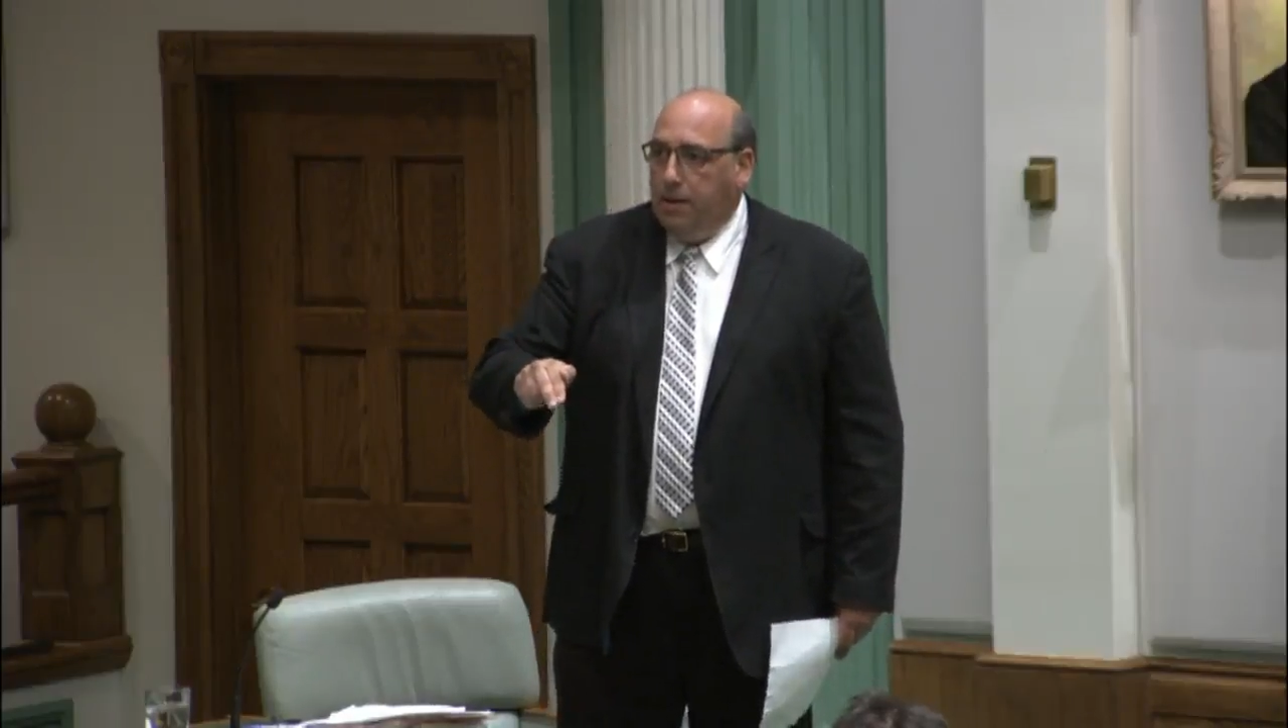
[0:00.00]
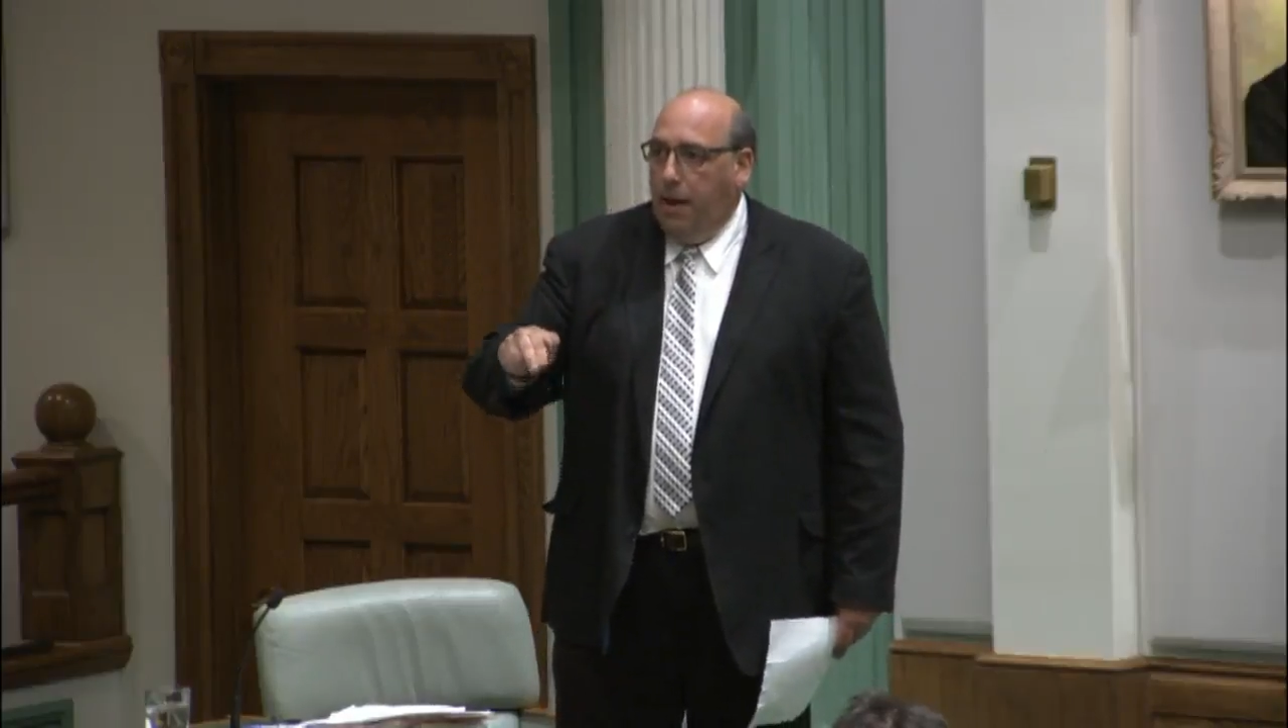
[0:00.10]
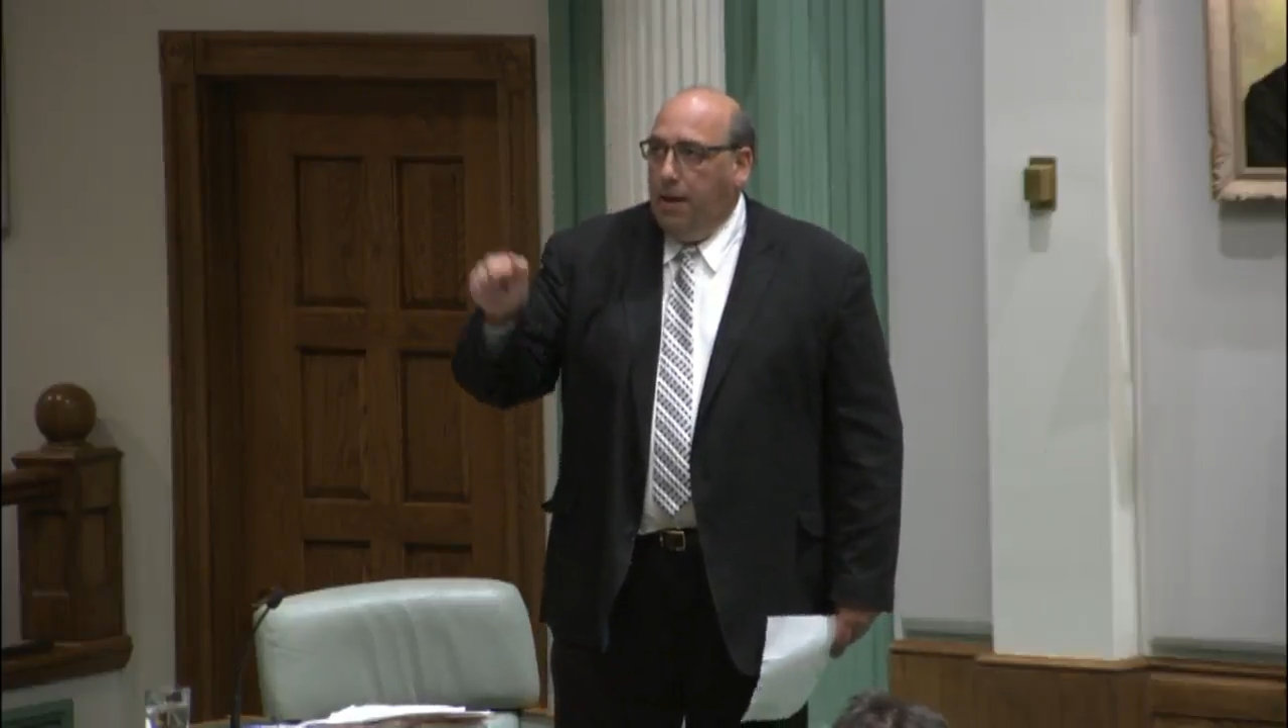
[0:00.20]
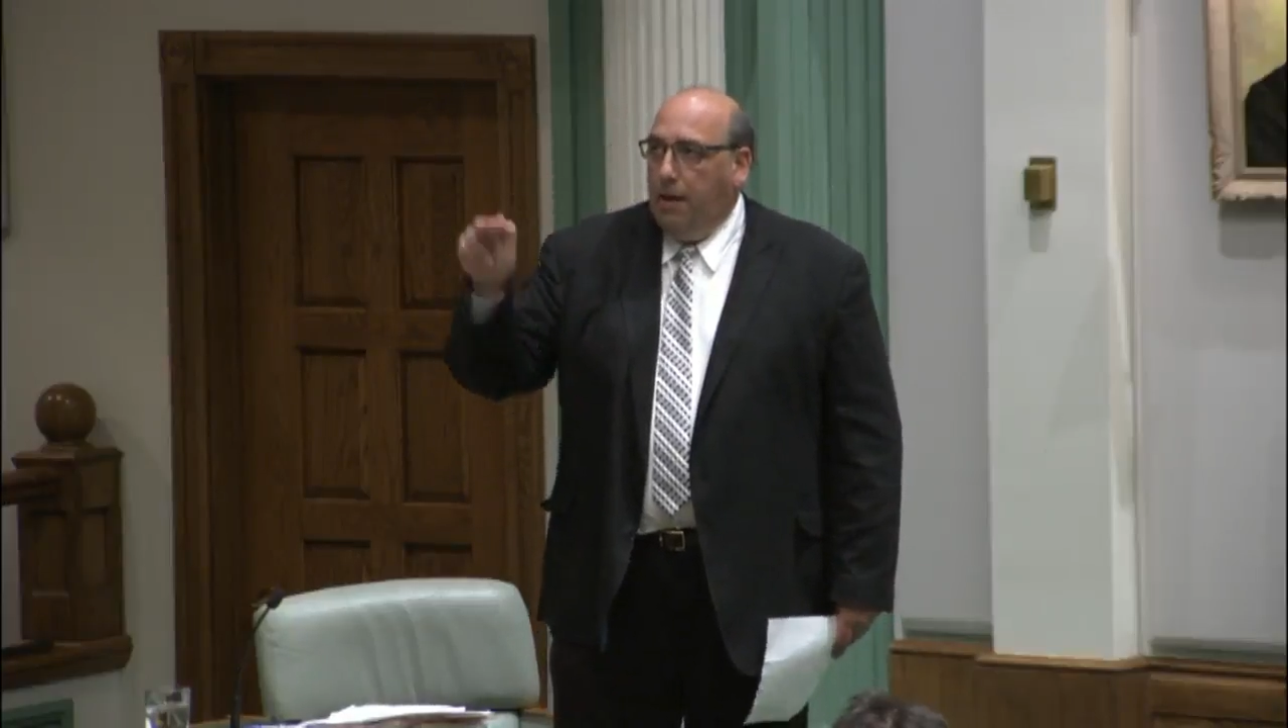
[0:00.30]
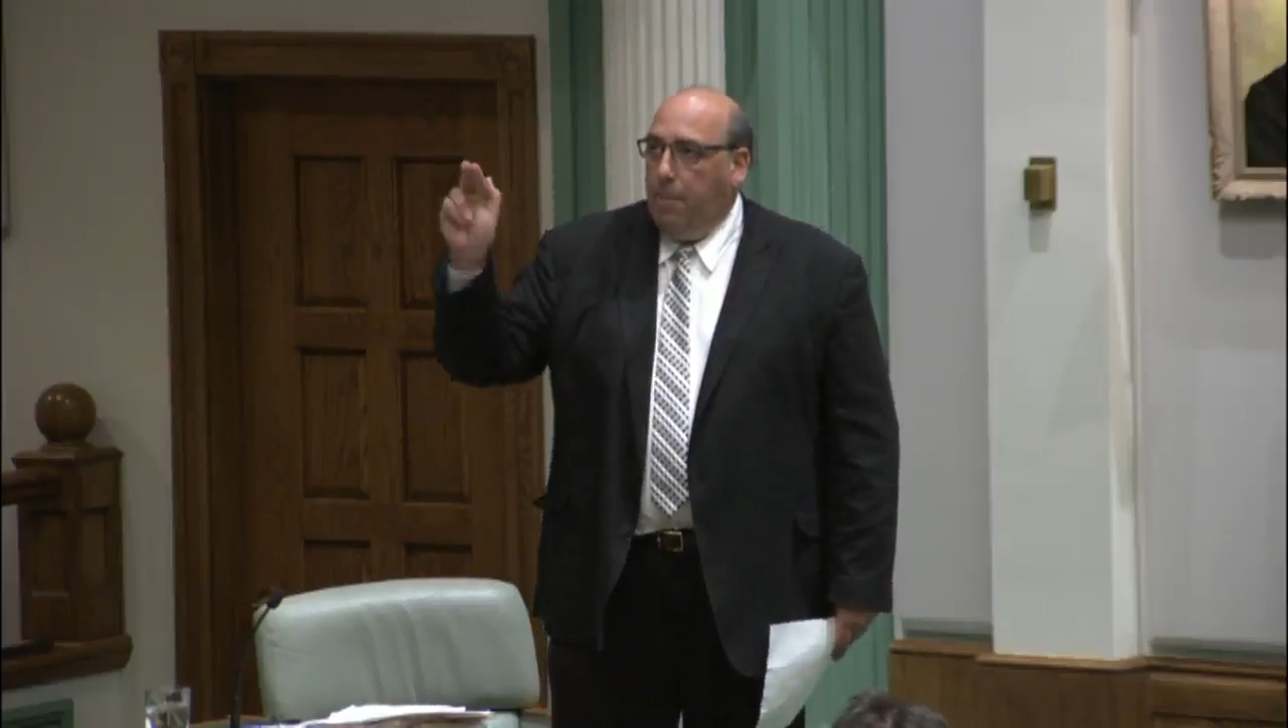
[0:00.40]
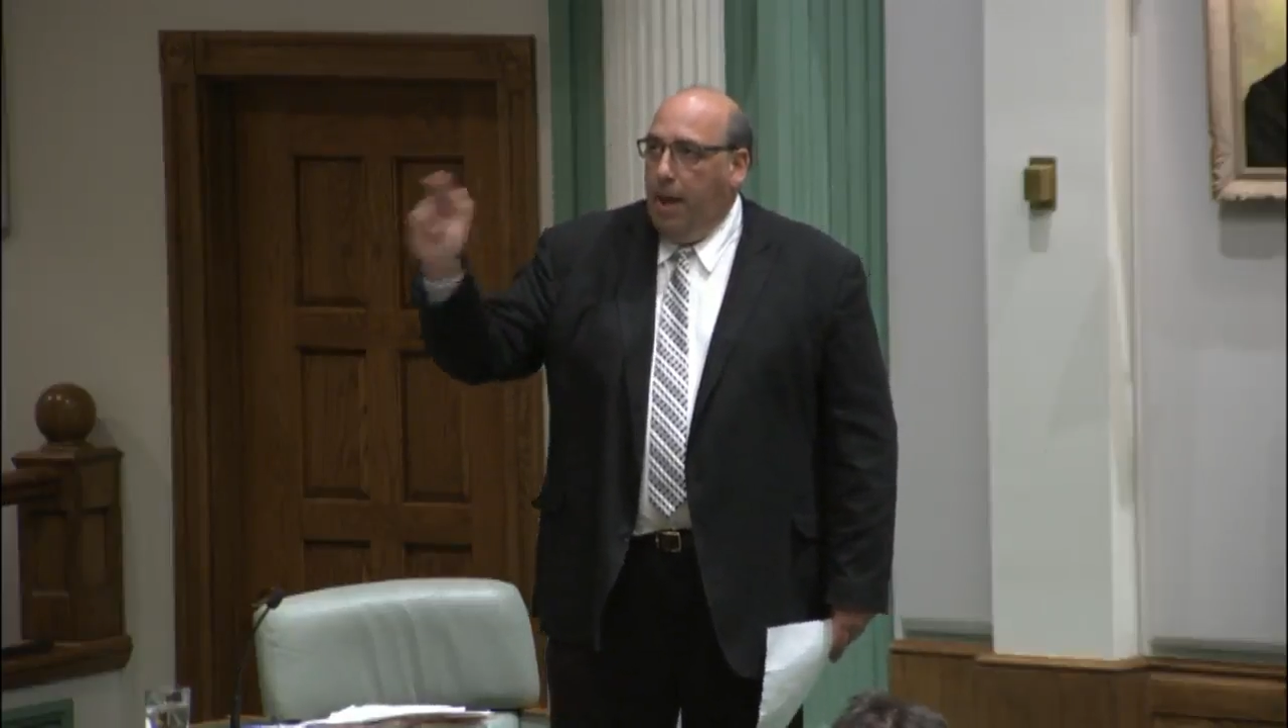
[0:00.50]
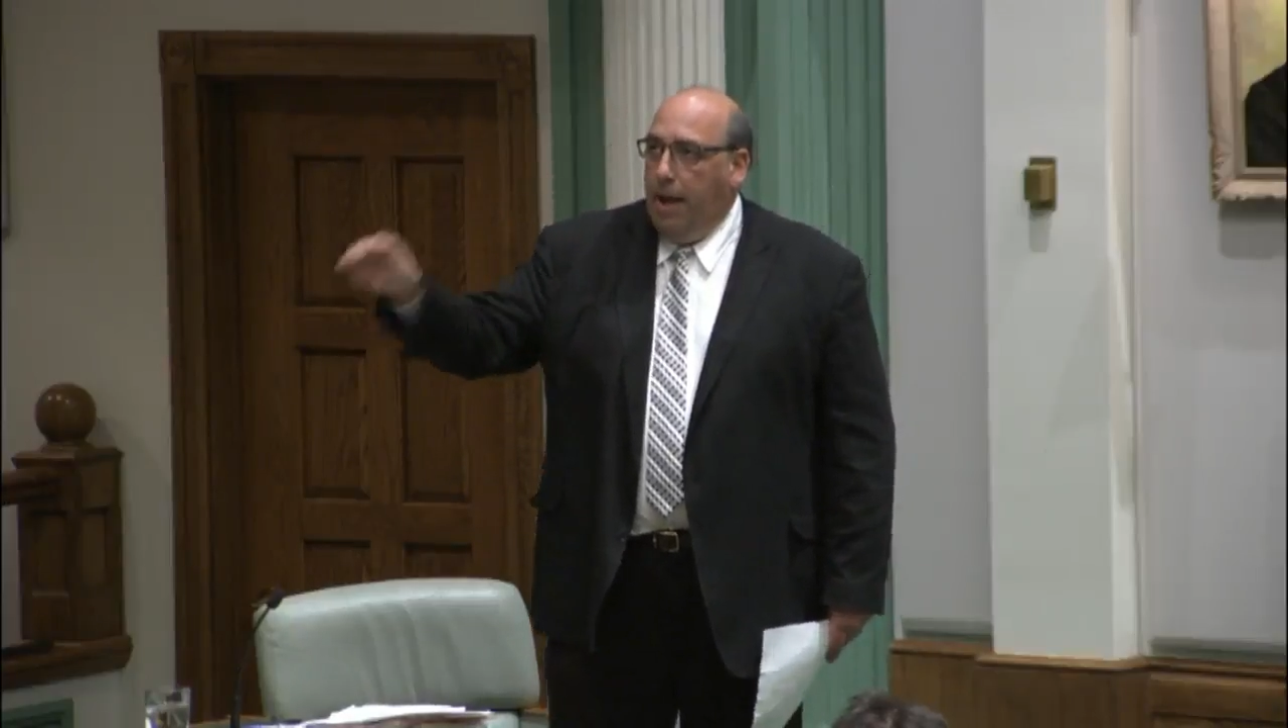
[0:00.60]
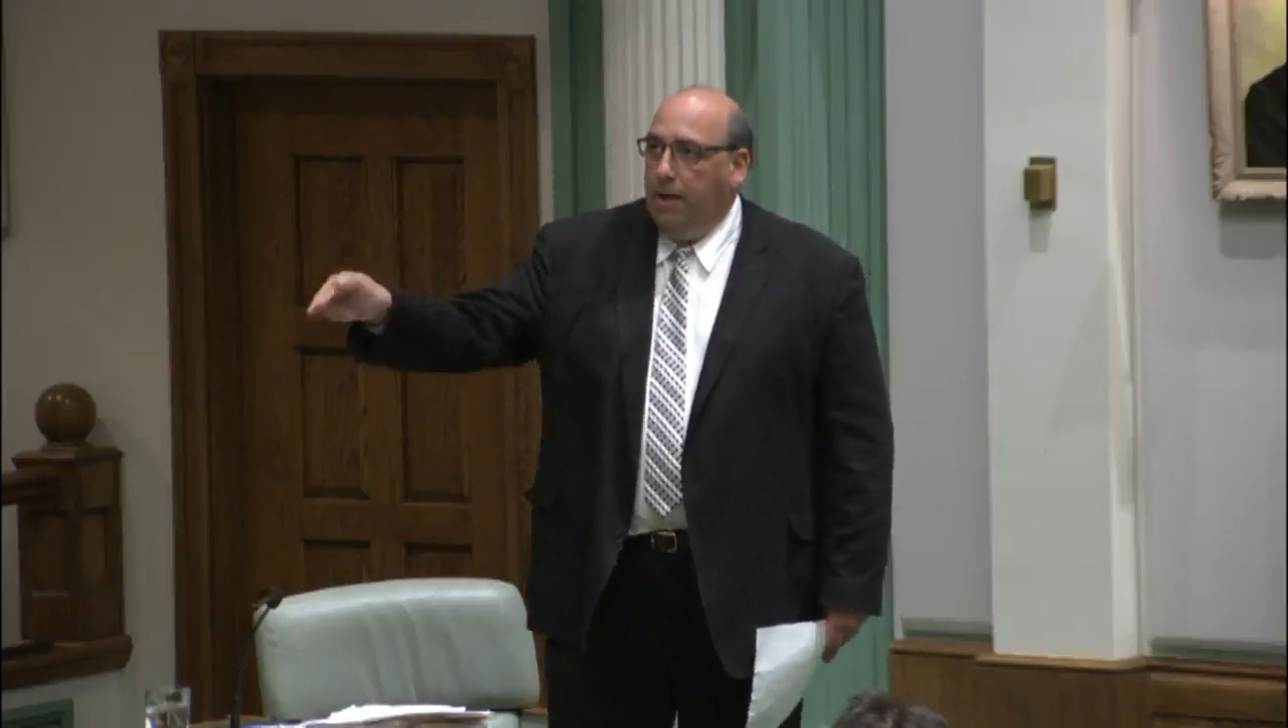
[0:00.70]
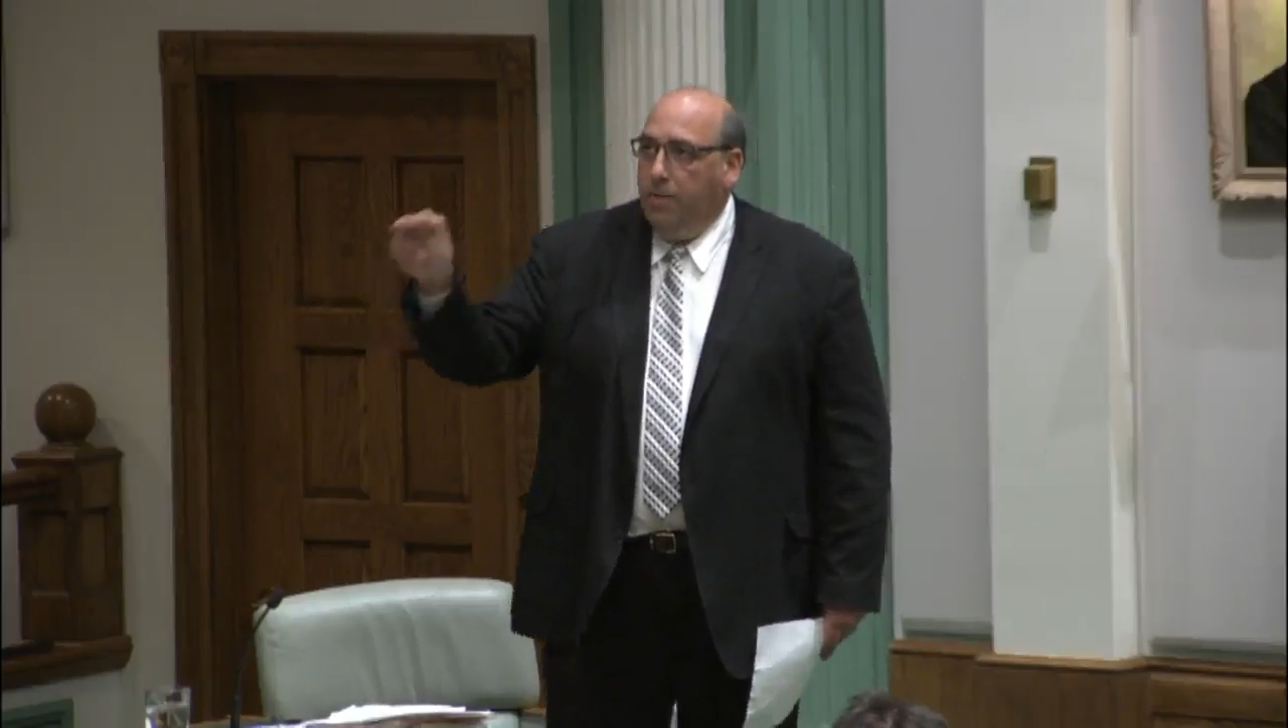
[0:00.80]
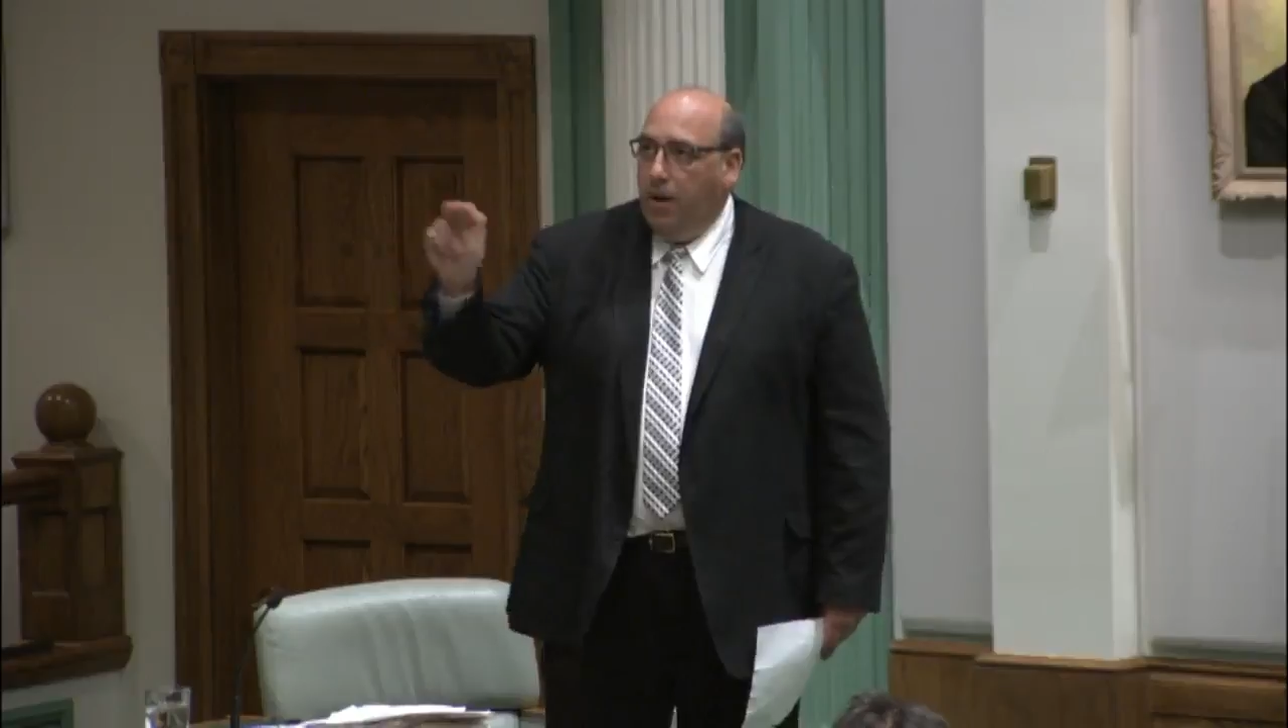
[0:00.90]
on the backs of